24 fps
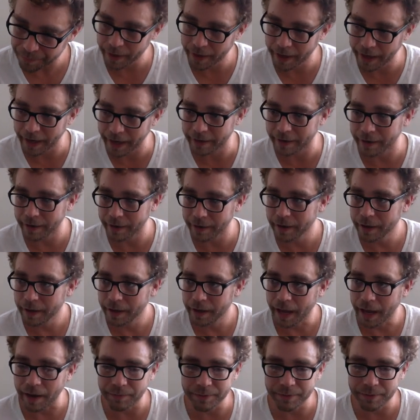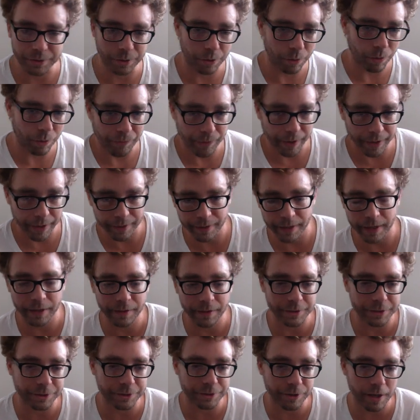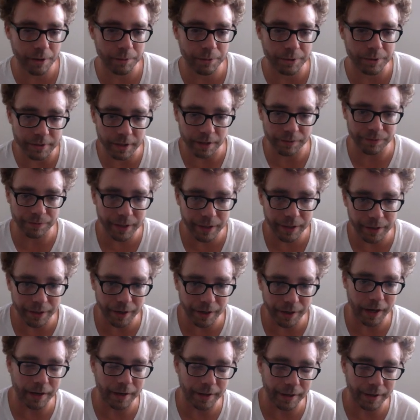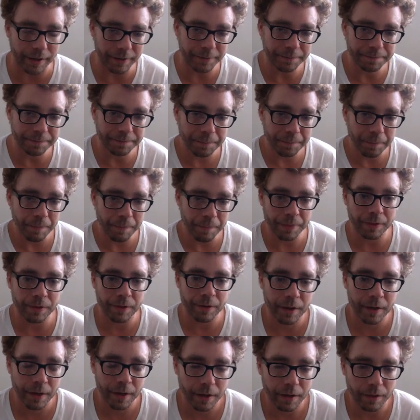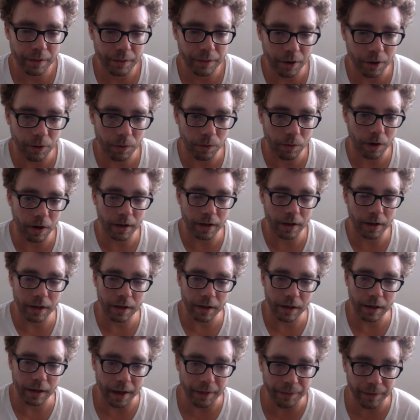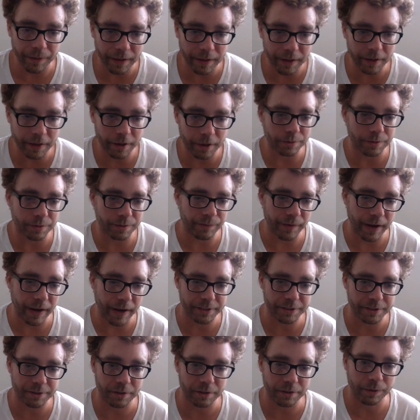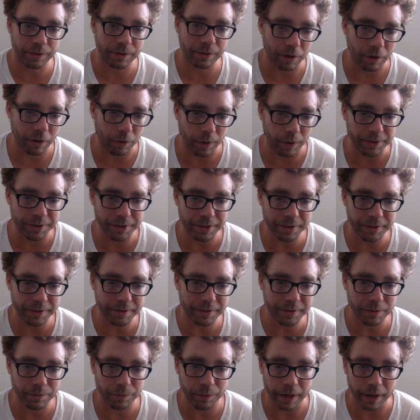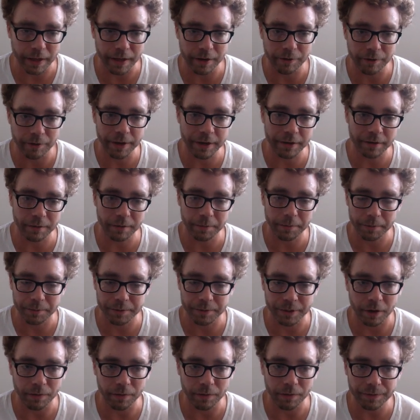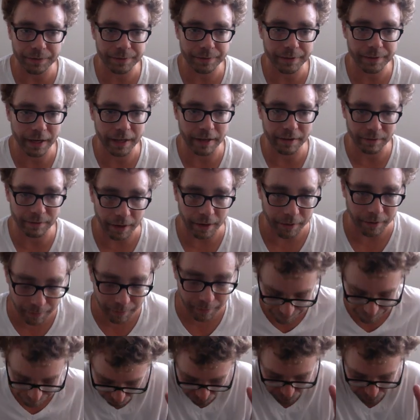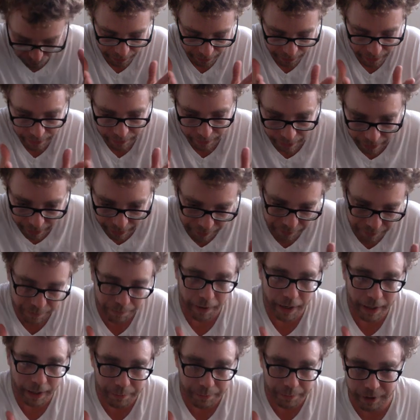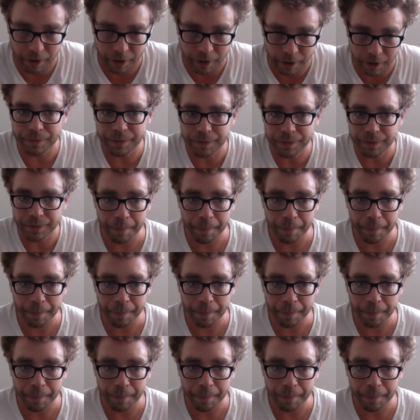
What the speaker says: And having his girlfriend in the stream was definitely a good idea. Though I think he goes faster with the questions when he reads them himself and he's like fully engaged by himself.